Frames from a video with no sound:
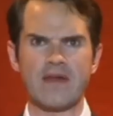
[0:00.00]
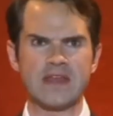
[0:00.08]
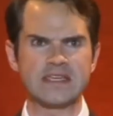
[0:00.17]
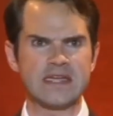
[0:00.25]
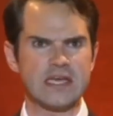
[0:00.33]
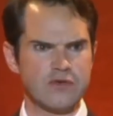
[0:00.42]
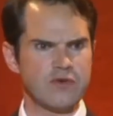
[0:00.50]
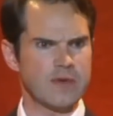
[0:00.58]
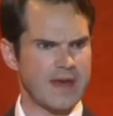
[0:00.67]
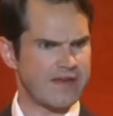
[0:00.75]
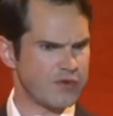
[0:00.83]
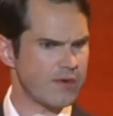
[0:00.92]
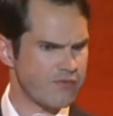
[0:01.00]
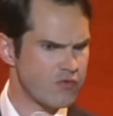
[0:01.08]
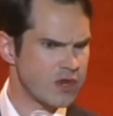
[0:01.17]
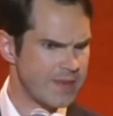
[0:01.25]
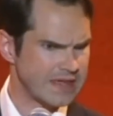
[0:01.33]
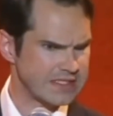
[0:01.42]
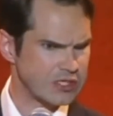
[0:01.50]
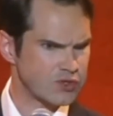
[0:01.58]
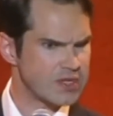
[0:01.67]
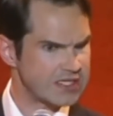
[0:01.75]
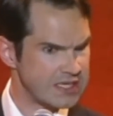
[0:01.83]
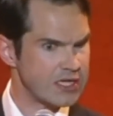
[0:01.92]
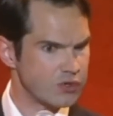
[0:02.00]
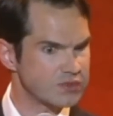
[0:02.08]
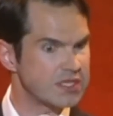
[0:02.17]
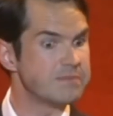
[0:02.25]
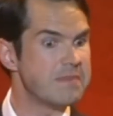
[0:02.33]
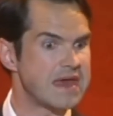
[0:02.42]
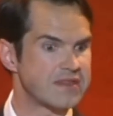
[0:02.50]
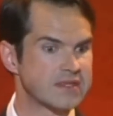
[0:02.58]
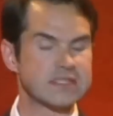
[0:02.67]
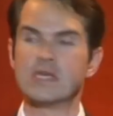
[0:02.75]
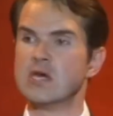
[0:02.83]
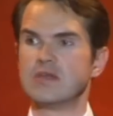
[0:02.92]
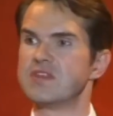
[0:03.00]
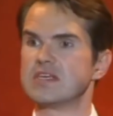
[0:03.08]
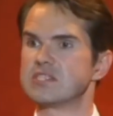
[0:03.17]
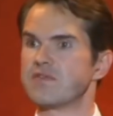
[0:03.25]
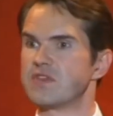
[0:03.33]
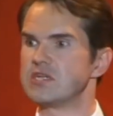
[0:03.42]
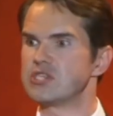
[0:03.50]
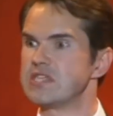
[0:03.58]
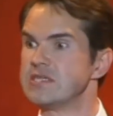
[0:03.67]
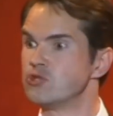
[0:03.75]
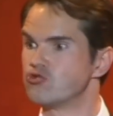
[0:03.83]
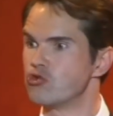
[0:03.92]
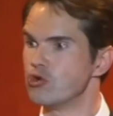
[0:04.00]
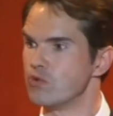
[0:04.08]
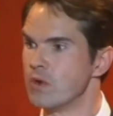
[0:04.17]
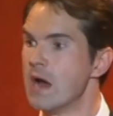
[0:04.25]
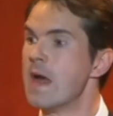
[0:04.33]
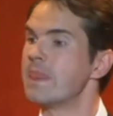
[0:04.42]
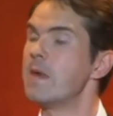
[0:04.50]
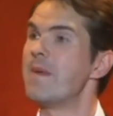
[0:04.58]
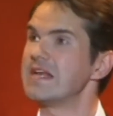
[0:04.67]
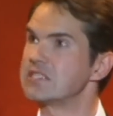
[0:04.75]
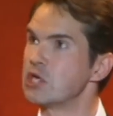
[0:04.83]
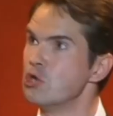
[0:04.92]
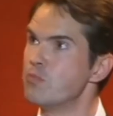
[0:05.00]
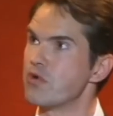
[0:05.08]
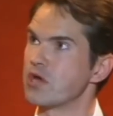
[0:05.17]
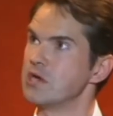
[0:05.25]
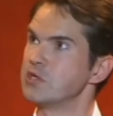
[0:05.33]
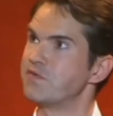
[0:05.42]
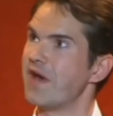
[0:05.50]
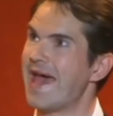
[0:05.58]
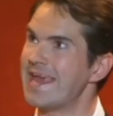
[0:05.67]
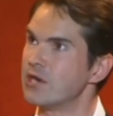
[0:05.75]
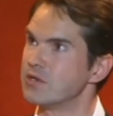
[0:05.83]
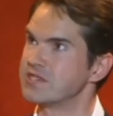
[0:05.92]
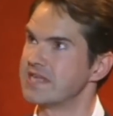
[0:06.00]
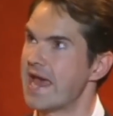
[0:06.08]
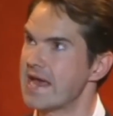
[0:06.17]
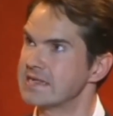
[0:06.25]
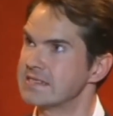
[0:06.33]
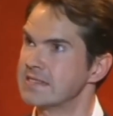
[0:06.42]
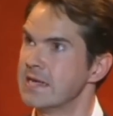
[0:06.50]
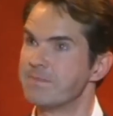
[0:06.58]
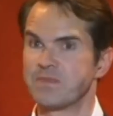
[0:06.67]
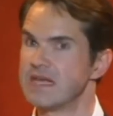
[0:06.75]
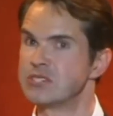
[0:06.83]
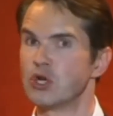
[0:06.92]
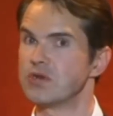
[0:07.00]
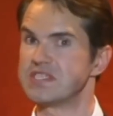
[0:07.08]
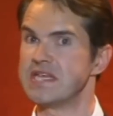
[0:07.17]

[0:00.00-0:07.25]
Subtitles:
on the internet? If you ever read about sex on the internet, you'll see myths. The stuff that just isn't true. The best lubricant for anal sex is not